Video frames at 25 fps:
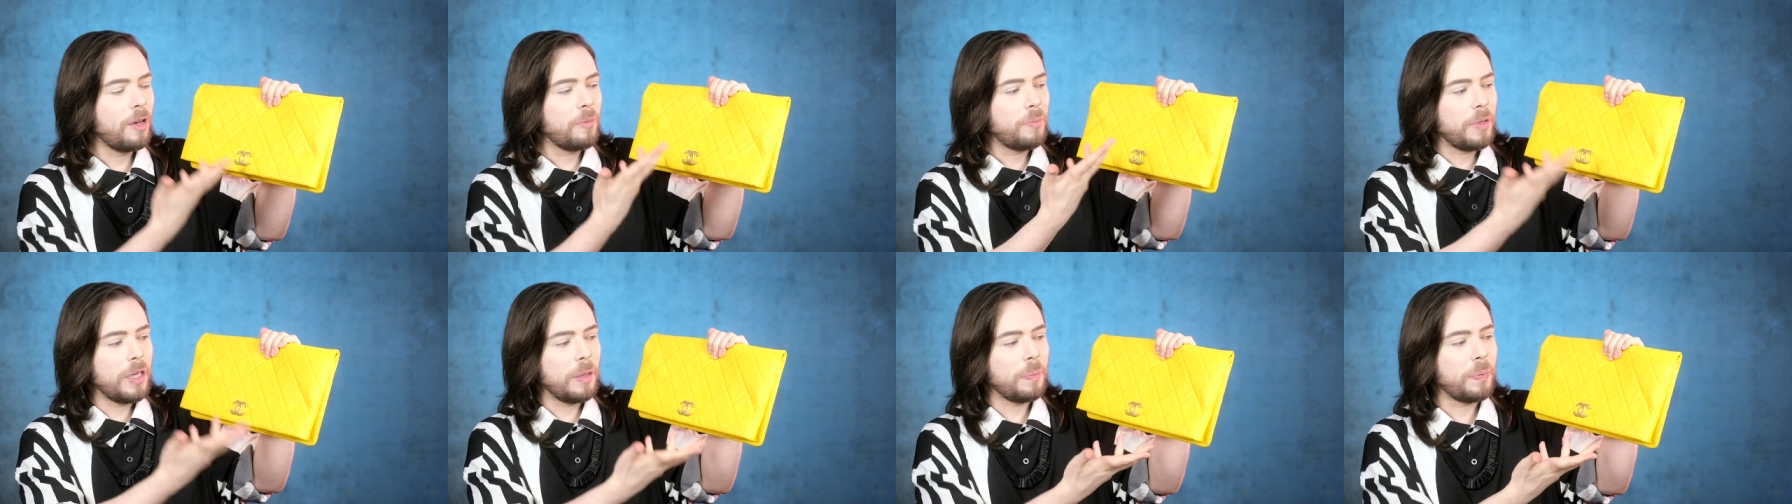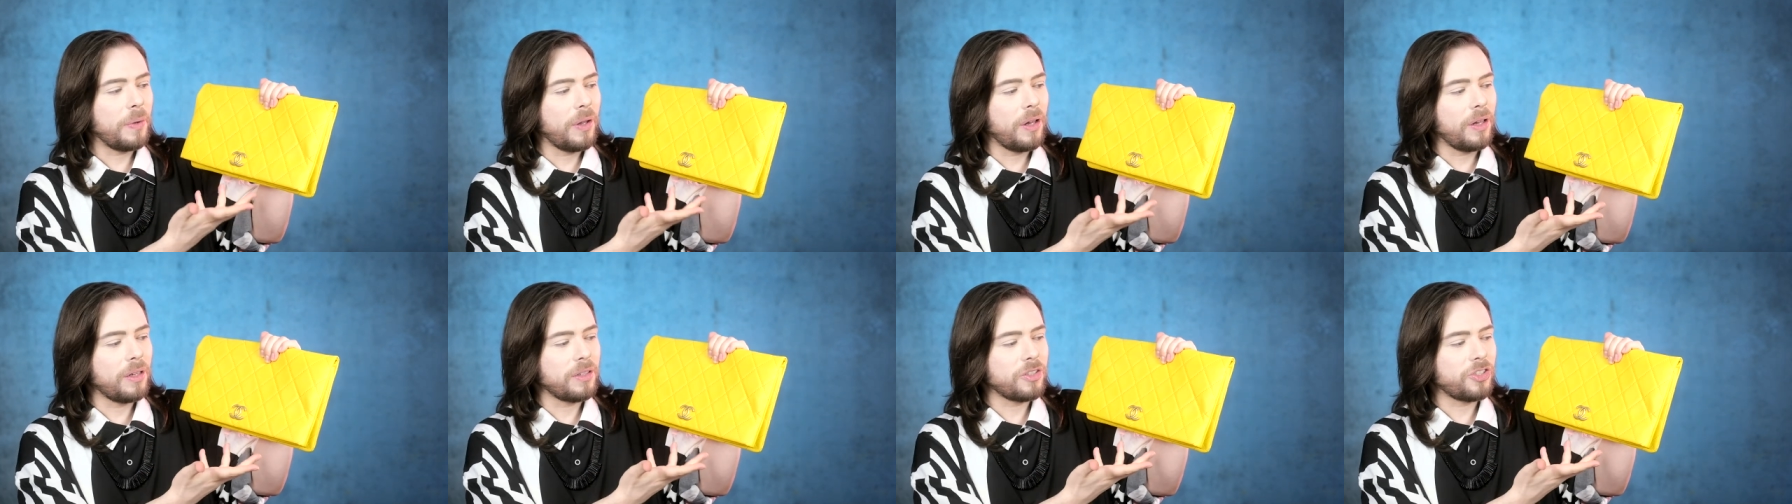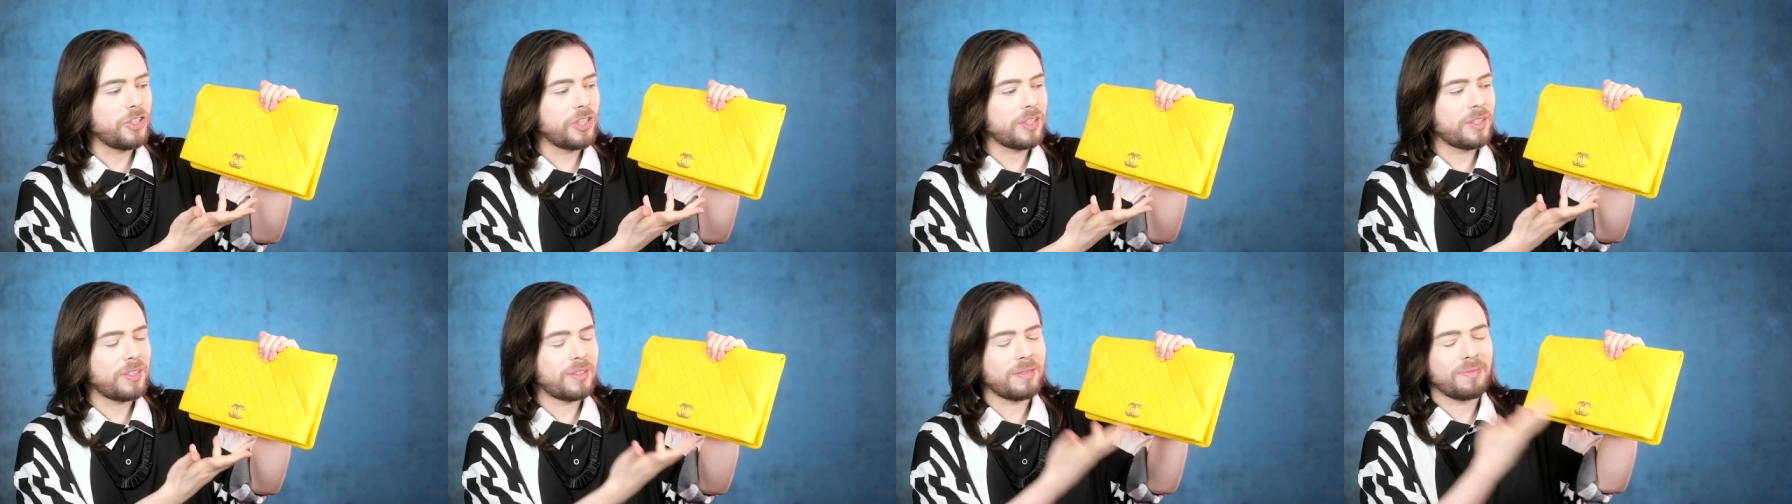people
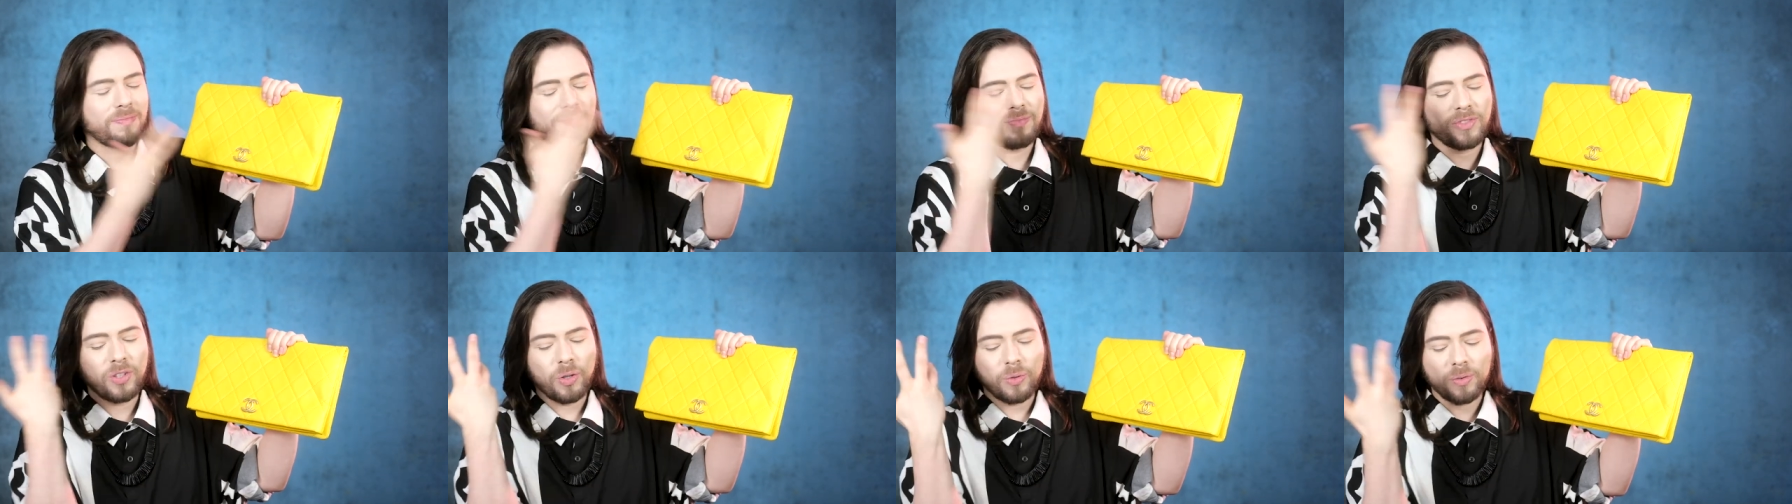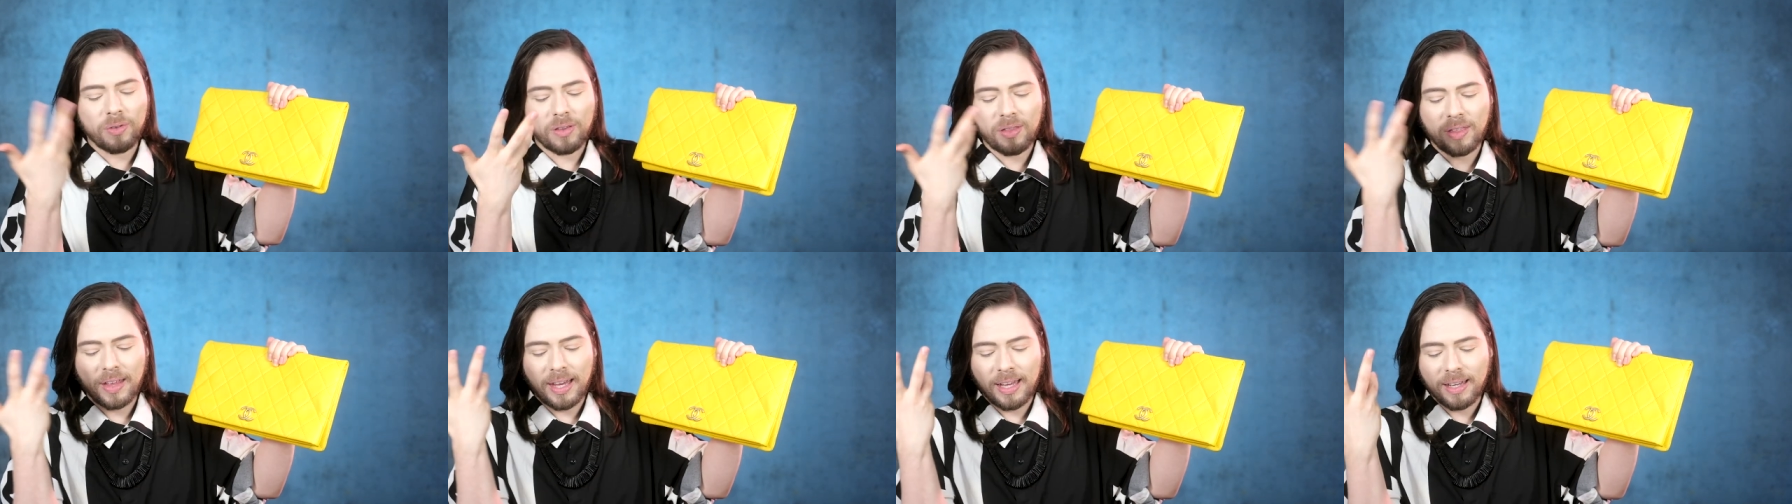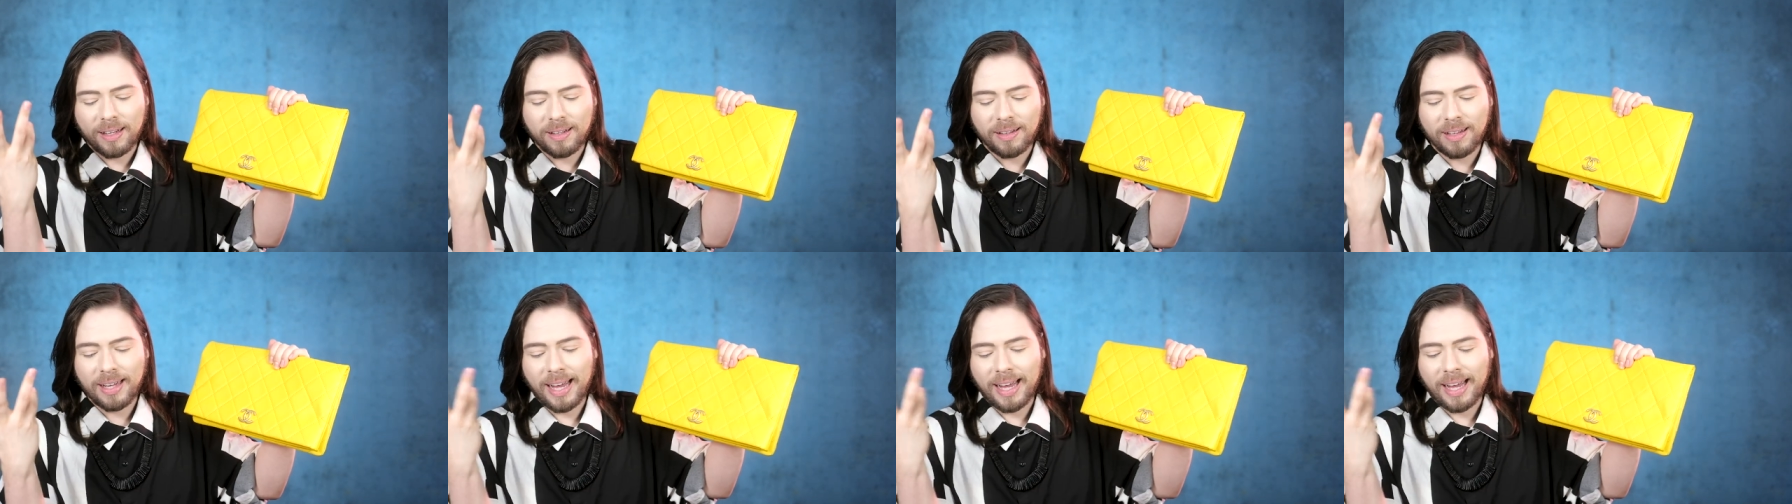just don't think,